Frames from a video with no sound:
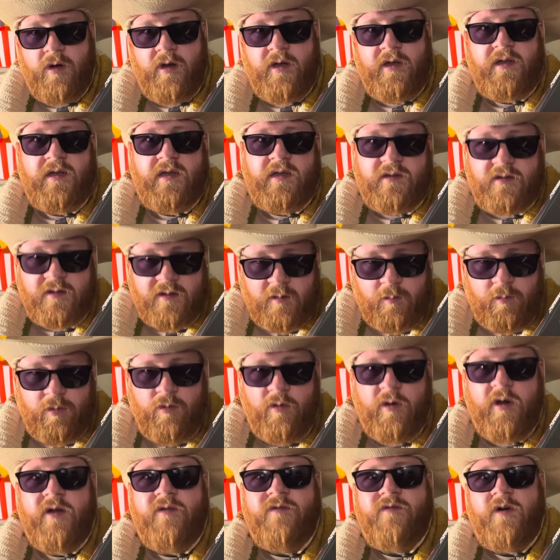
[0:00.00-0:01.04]
point,
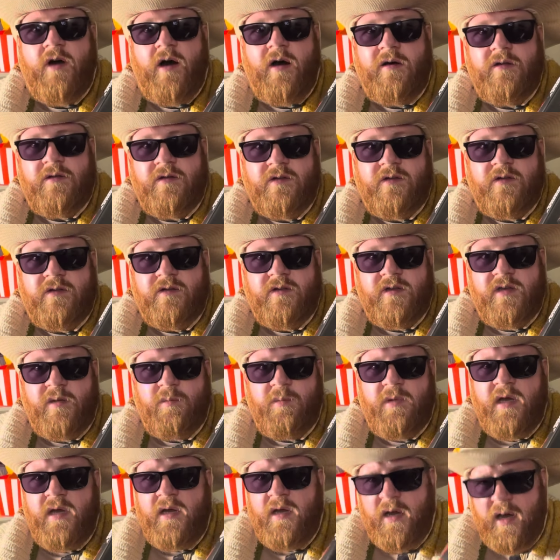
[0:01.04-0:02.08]
falling asleep.
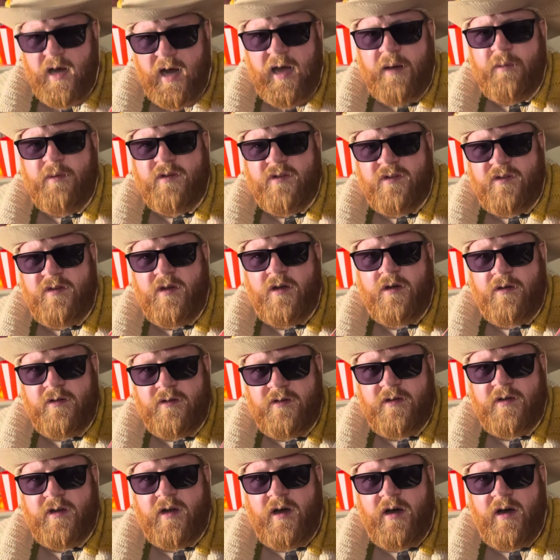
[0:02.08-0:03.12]
I was dozing
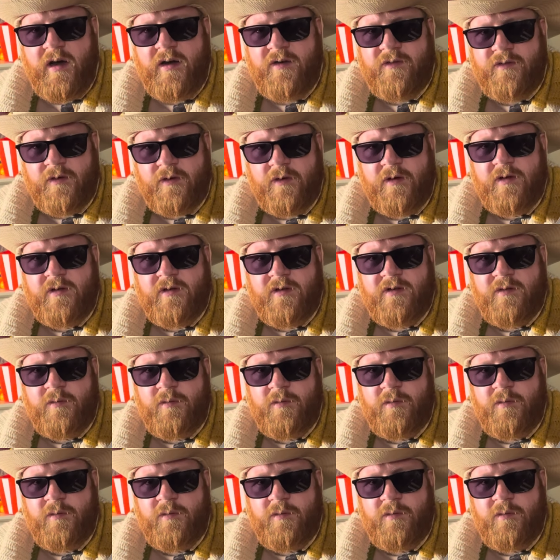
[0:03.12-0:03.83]
off during this movie.